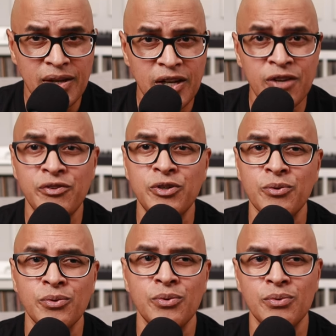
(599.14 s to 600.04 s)
if
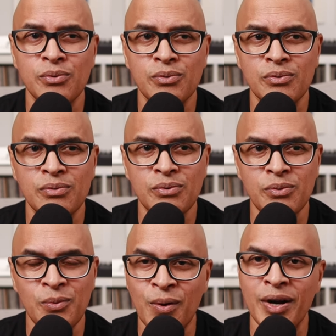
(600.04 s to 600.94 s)
you
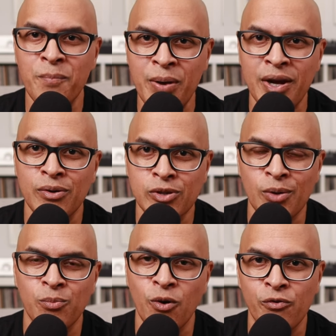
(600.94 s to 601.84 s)
want to pair a
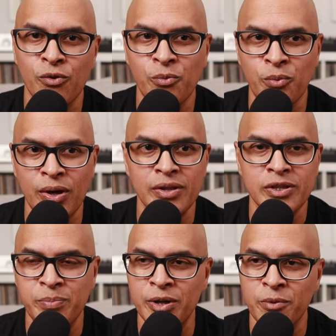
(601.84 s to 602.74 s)
subwoofer with a
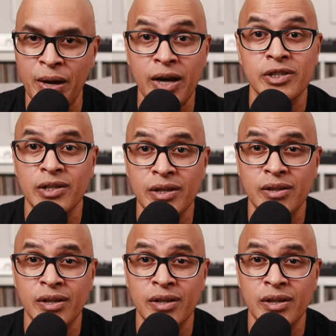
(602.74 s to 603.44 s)
speaker package like